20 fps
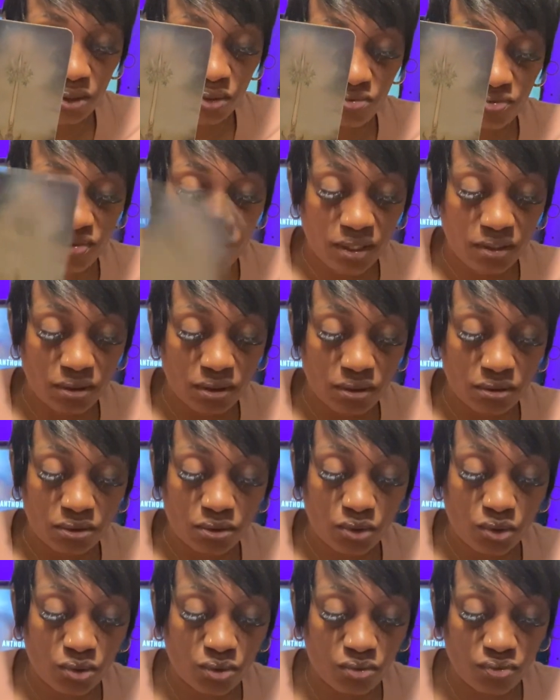you found out the
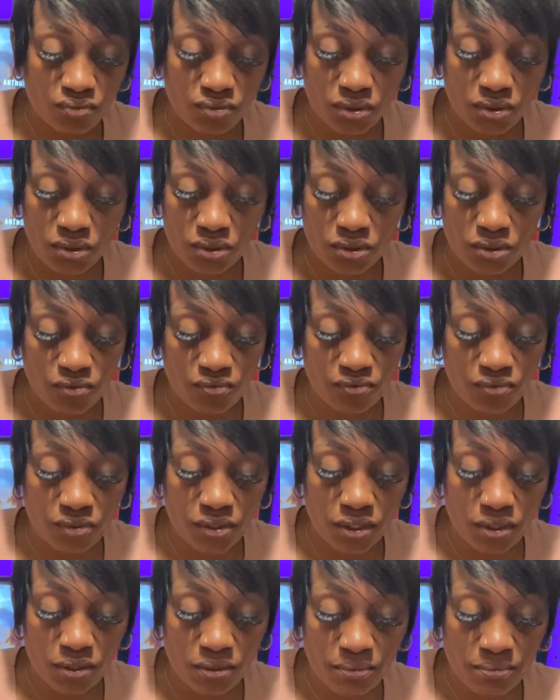truth, this is
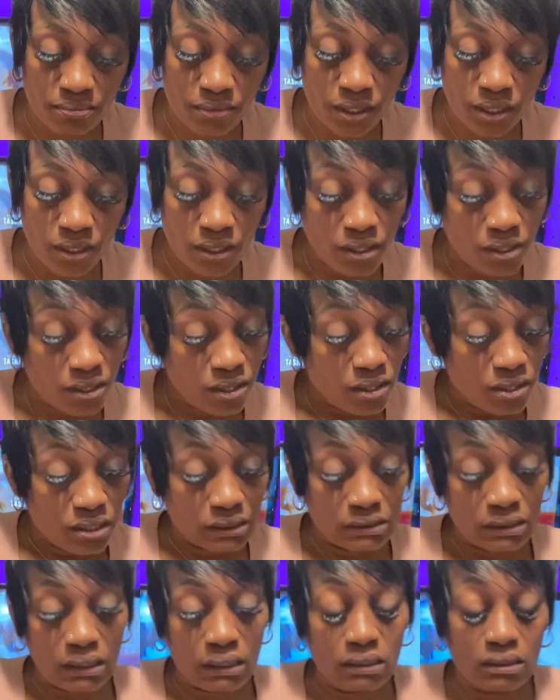freedom.
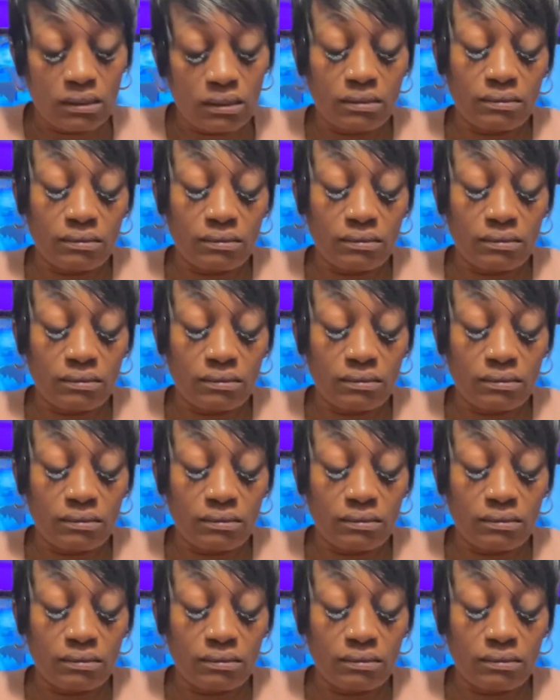Dang.